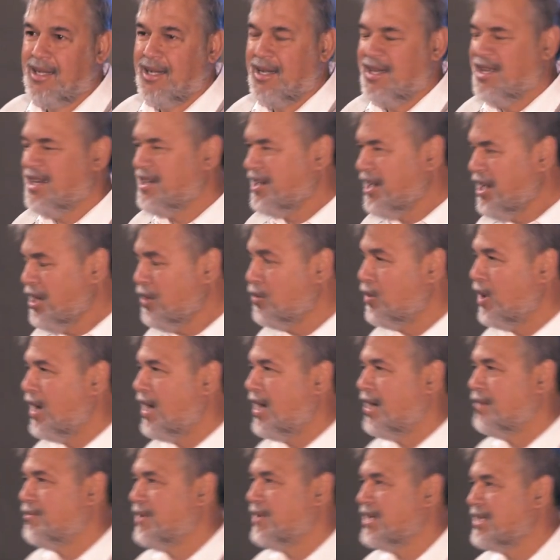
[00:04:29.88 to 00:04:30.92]
And I don't know
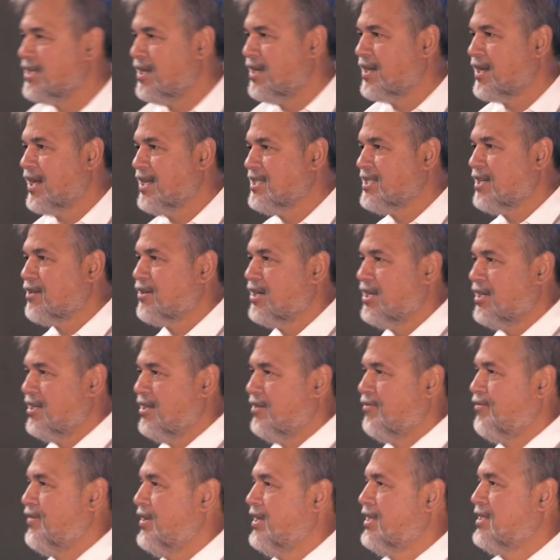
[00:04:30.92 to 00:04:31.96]
why. I guess I got an
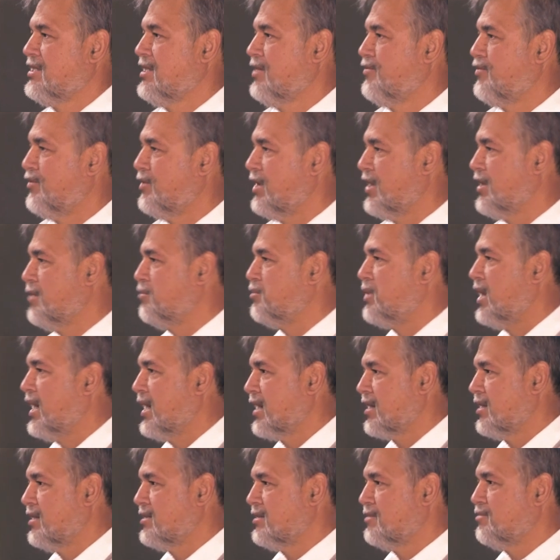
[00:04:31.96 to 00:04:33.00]
affinity for other
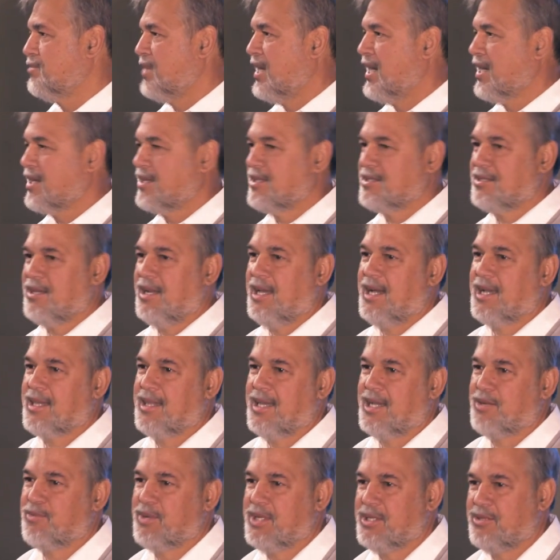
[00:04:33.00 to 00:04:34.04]
bikers, and bikers are like
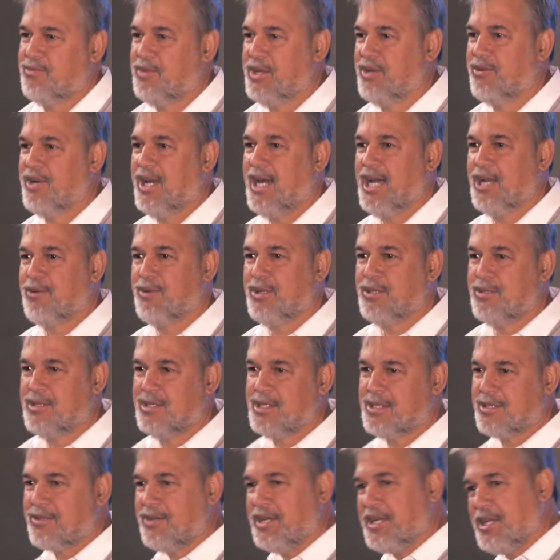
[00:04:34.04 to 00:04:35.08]
that. We ride, we
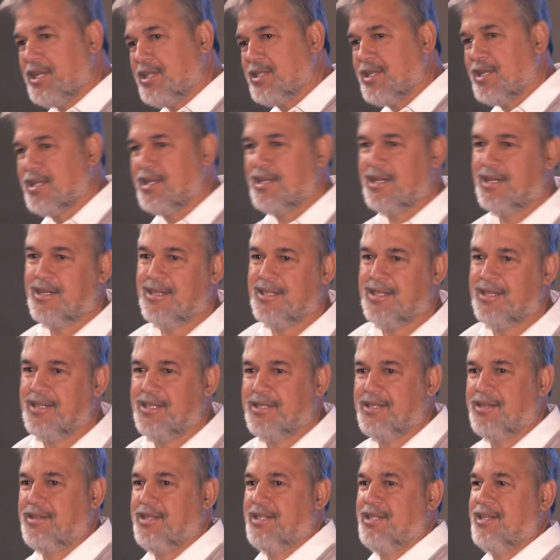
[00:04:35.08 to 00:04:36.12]
always greet each other
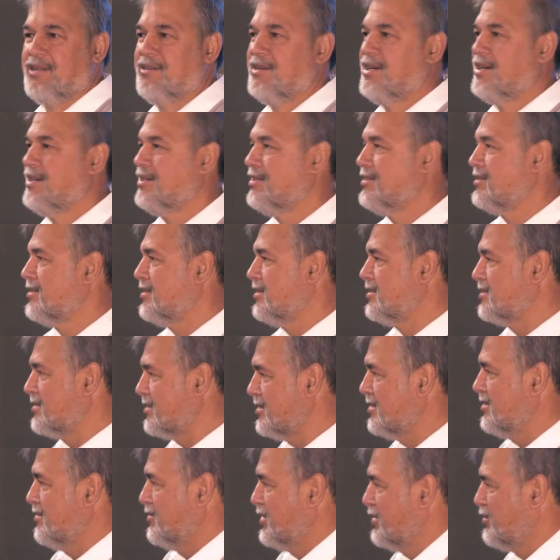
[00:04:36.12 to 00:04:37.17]
in the roads.
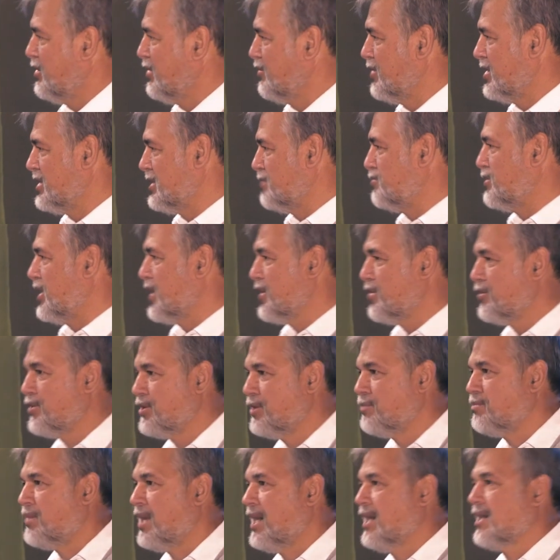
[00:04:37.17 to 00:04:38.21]
It's a
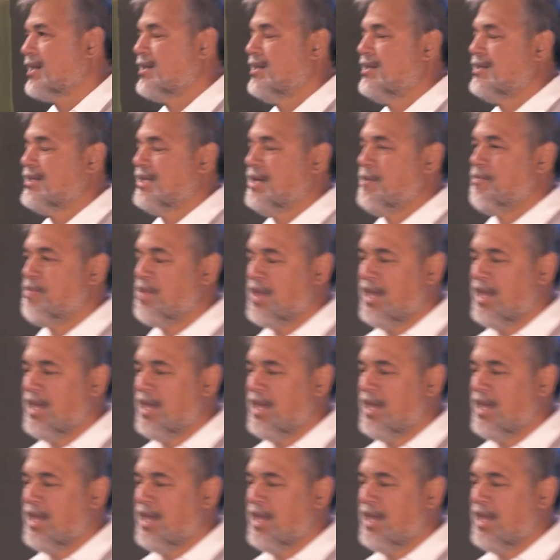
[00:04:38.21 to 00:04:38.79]
brotherhood of bikers.